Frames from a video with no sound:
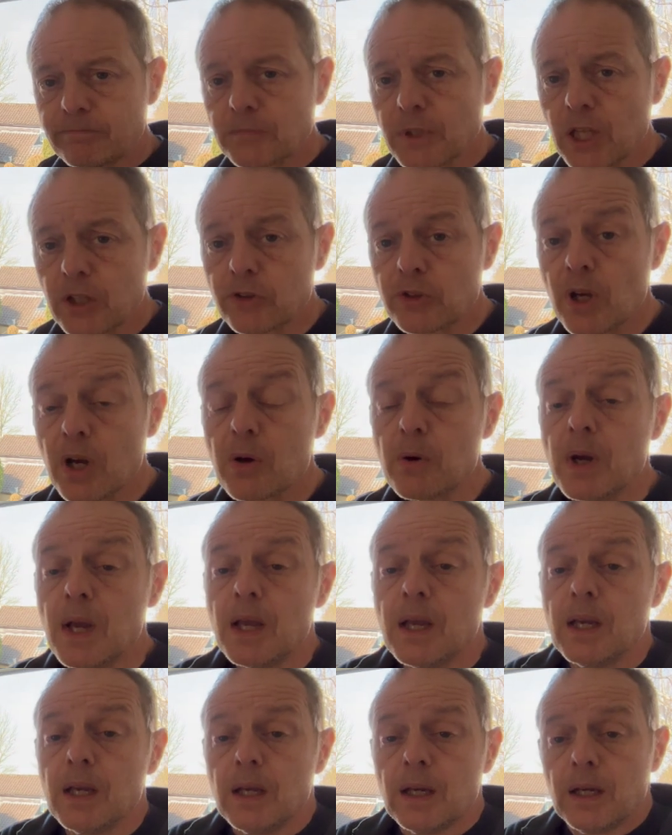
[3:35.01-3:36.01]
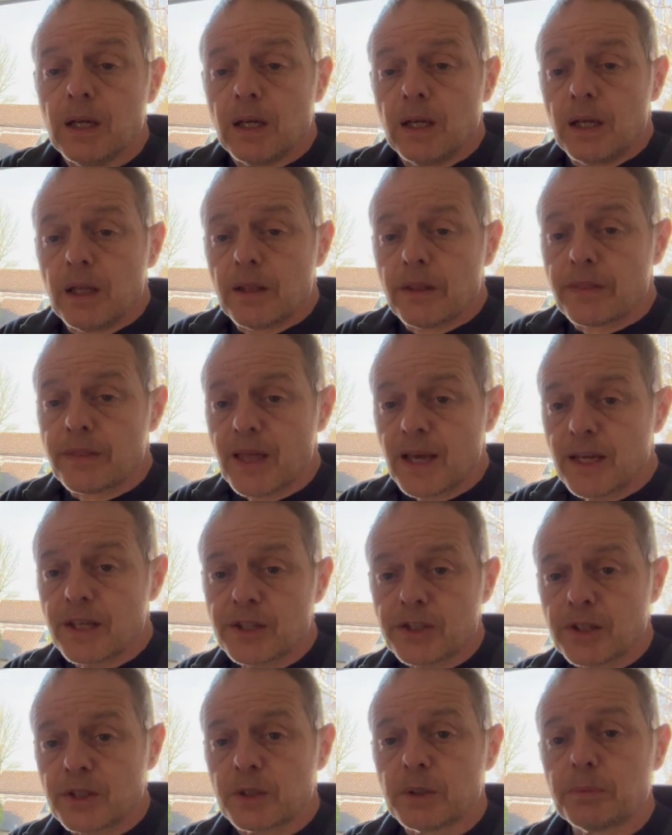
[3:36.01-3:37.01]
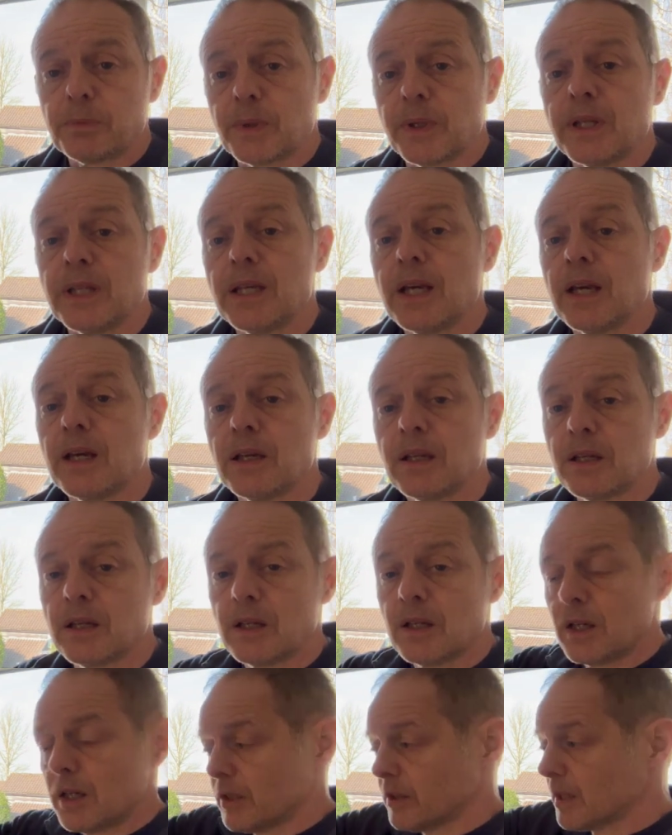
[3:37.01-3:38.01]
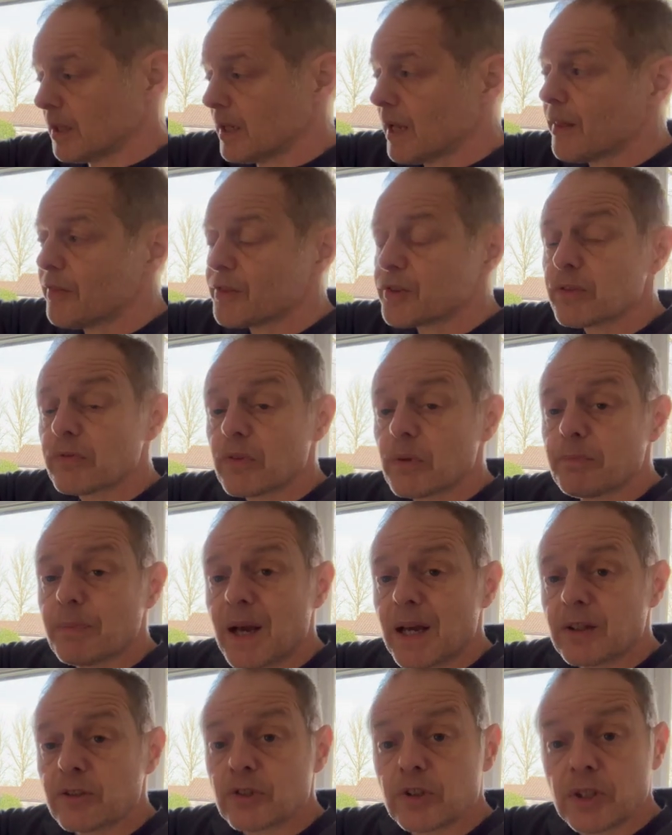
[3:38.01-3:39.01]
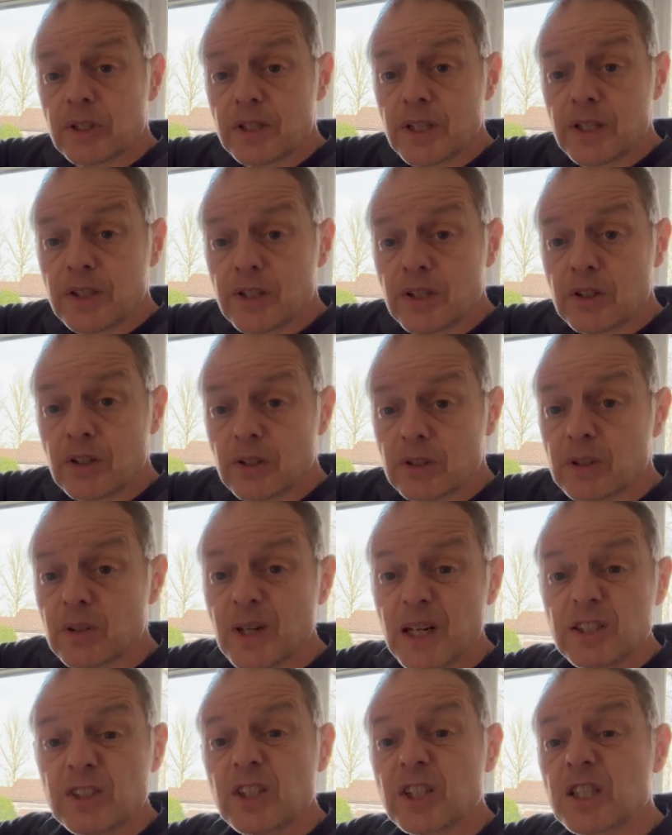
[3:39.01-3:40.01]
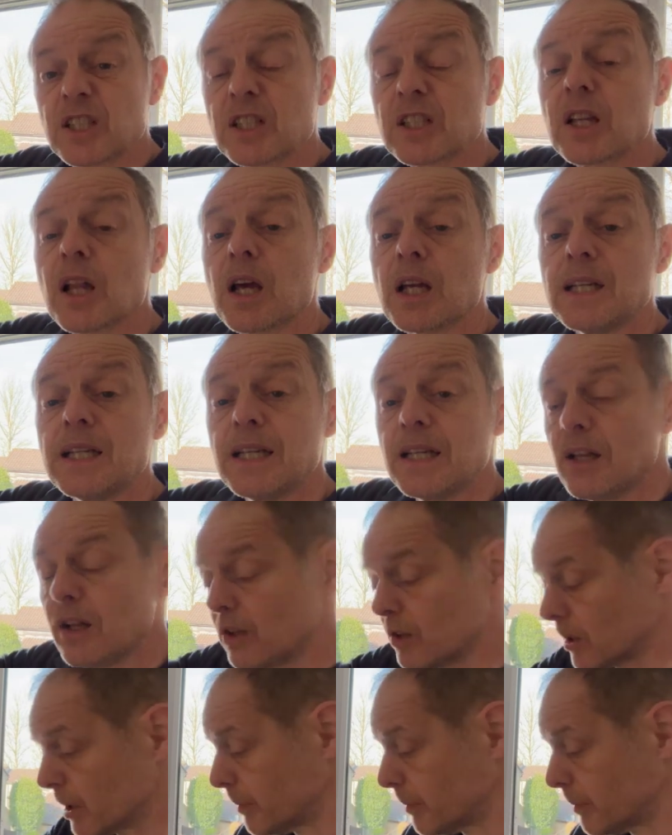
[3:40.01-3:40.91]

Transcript: So that is going to be the length of the battens that you need to cut, and actually slightly longer,